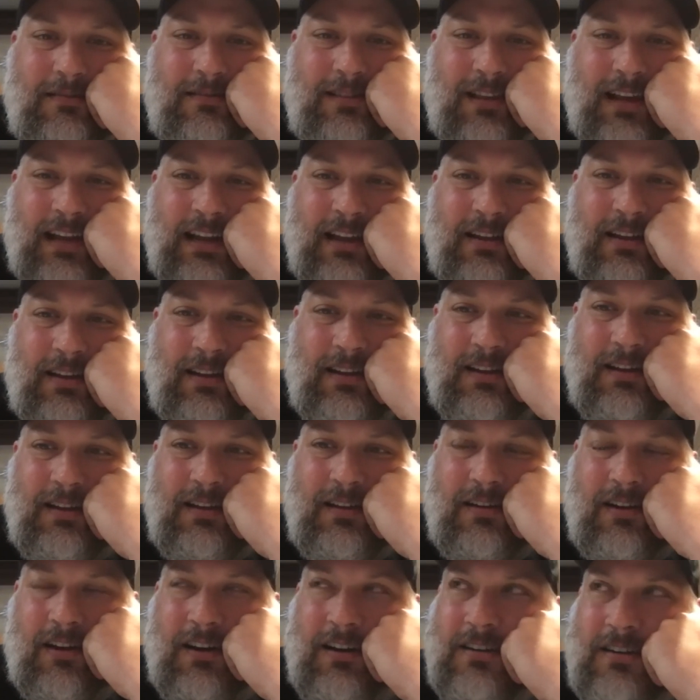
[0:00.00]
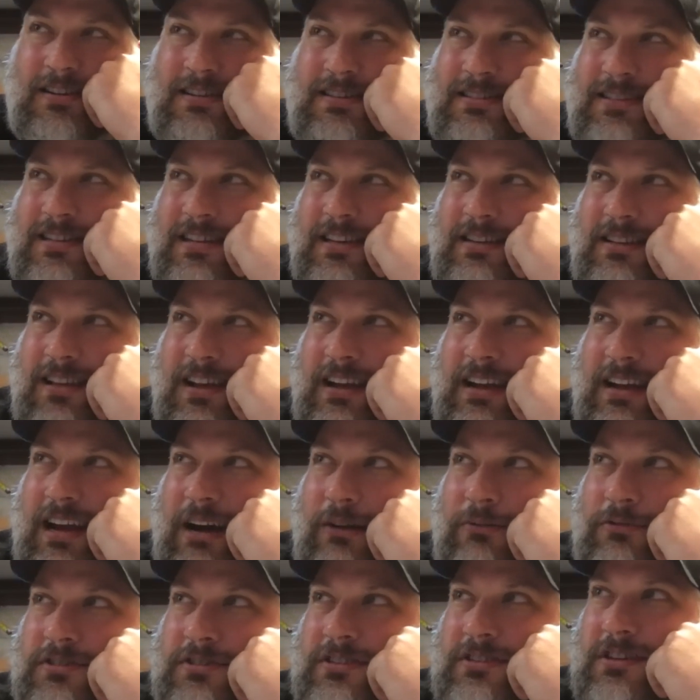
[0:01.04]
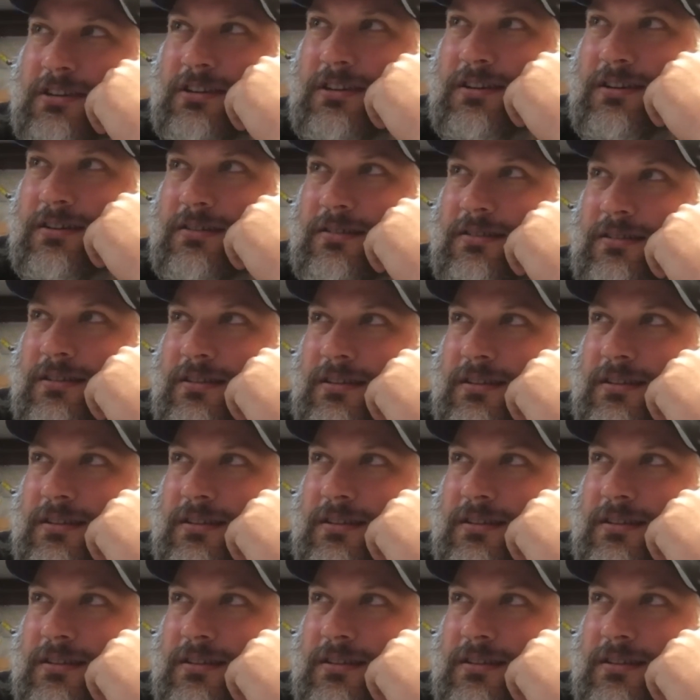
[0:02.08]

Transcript: Like honestly, like I was gonna